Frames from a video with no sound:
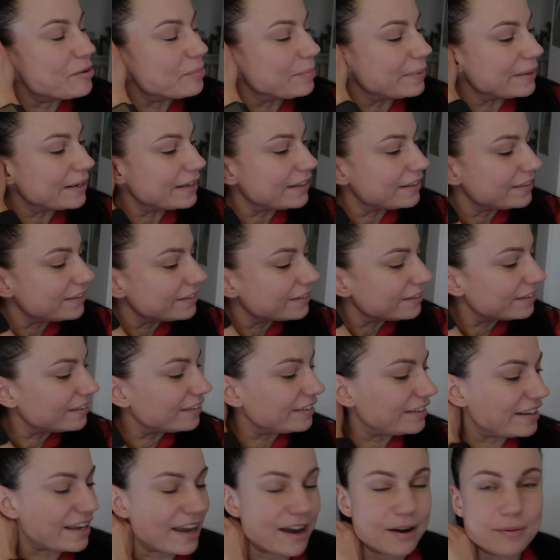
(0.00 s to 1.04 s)
But
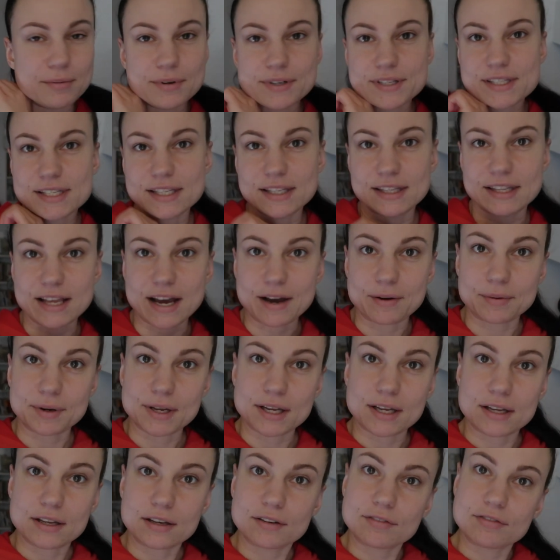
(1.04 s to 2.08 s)
yeah, I will sit down
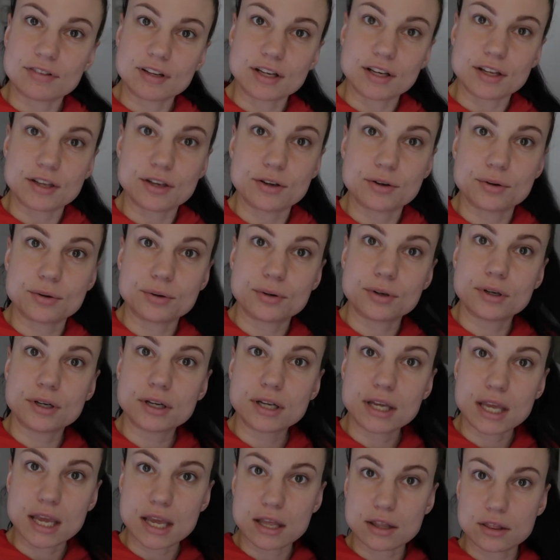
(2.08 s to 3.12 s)
and fill you
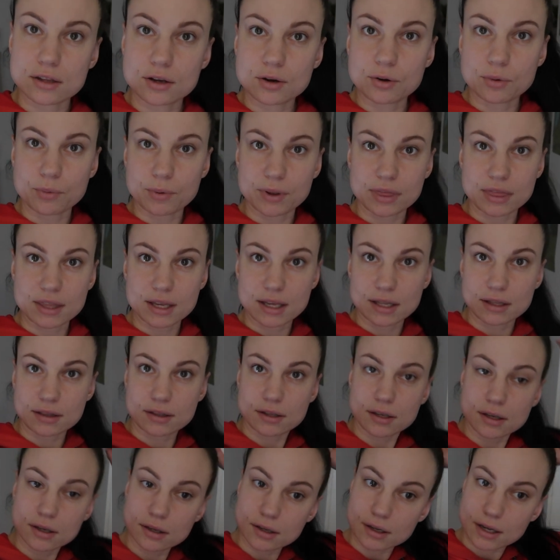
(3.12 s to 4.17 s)
in with that.
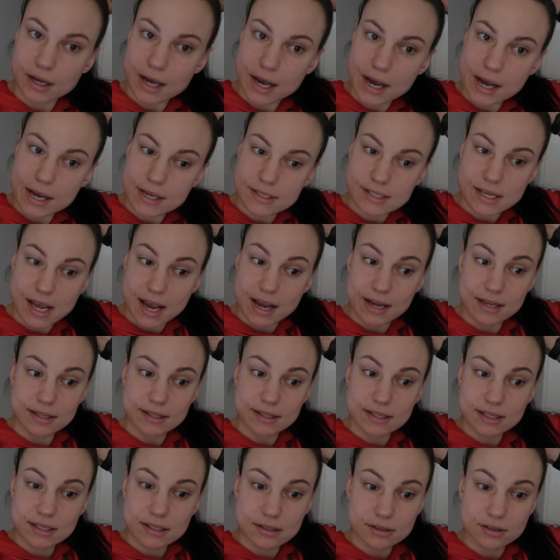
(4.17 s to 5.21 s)
Guys, I
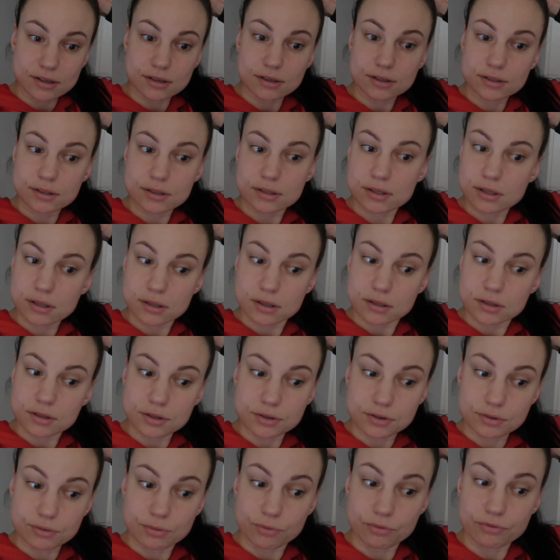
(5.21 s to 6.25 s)
did not
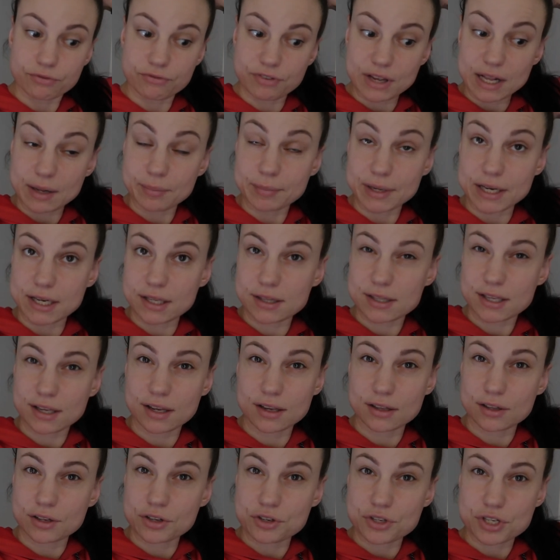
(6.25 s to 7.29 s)
film anything
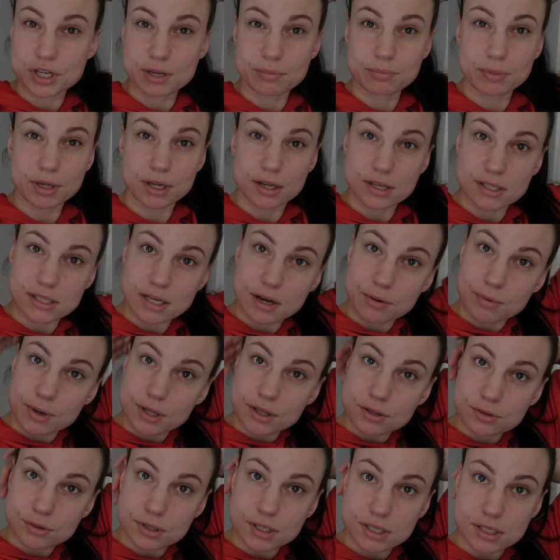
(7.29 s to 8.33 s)
in the gym, because I
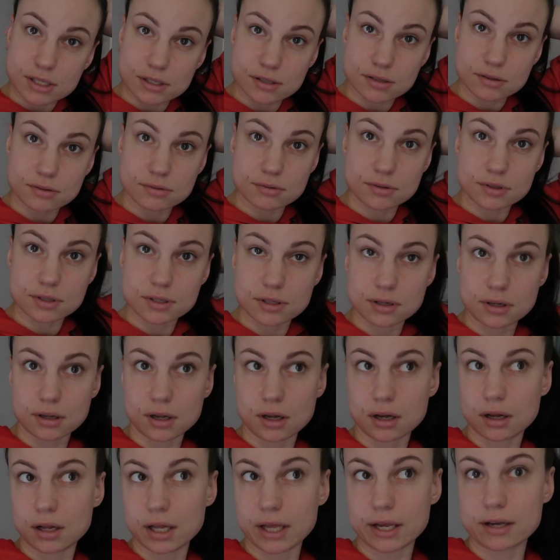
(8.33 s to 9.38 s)
went to this
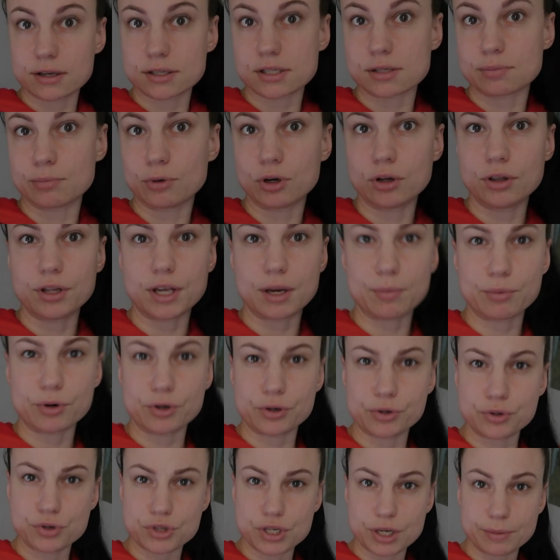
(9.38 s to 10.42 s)
like a small
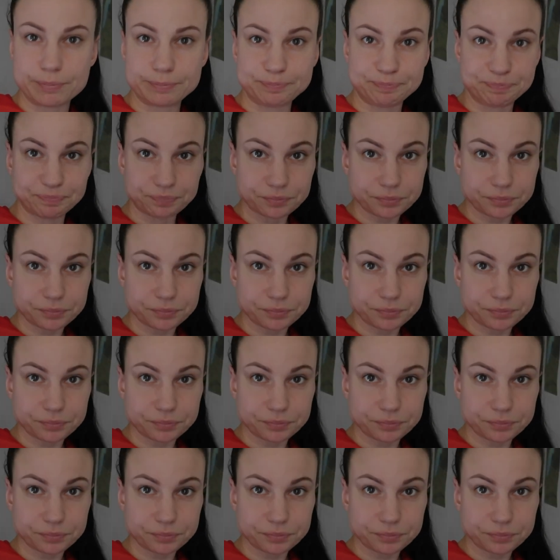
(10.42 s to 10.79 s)
neighborhood gym